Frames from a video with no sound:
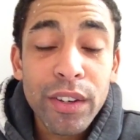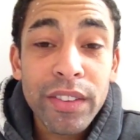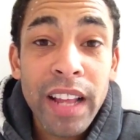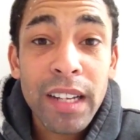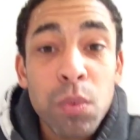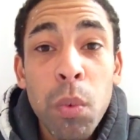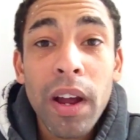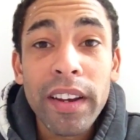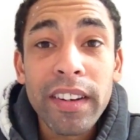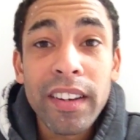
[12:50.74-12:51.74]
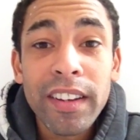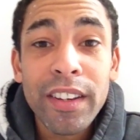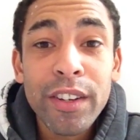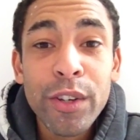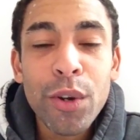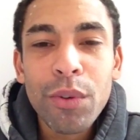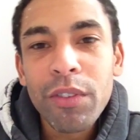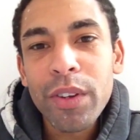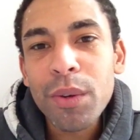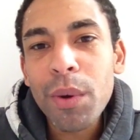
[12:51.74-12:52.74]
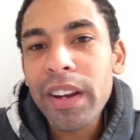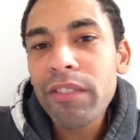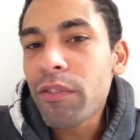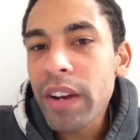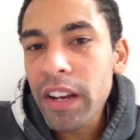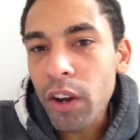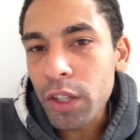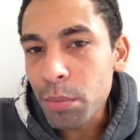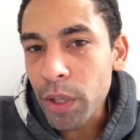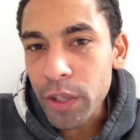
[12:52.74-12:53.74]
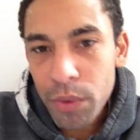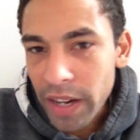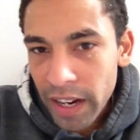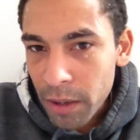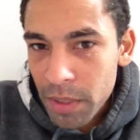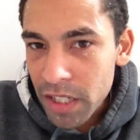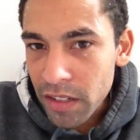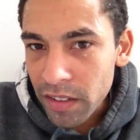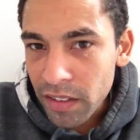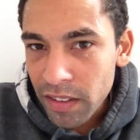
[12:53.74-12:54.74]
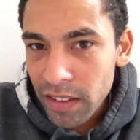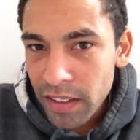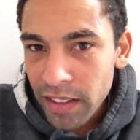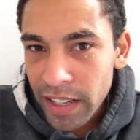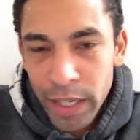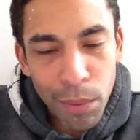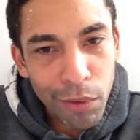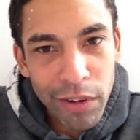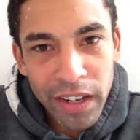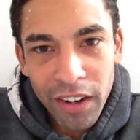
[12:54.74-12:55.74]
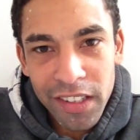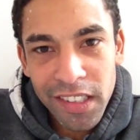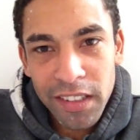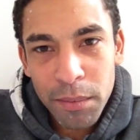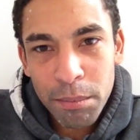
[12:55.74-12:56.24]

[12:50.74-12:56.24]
that's when you won't even realise, but you will get a commission, and you won't realise it